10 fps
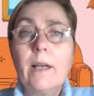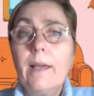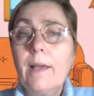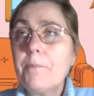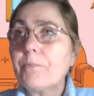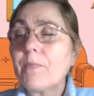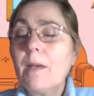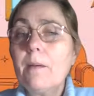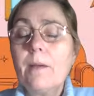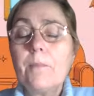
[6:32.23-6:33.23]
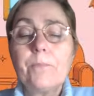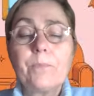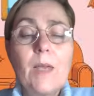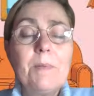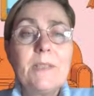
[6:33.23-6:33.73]

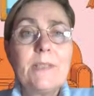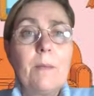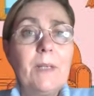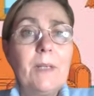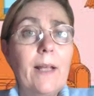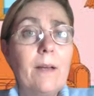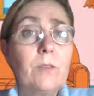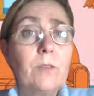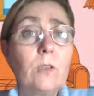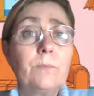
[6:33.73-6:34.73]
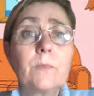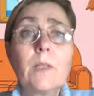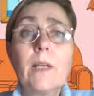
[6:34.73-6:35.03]
epistemic level,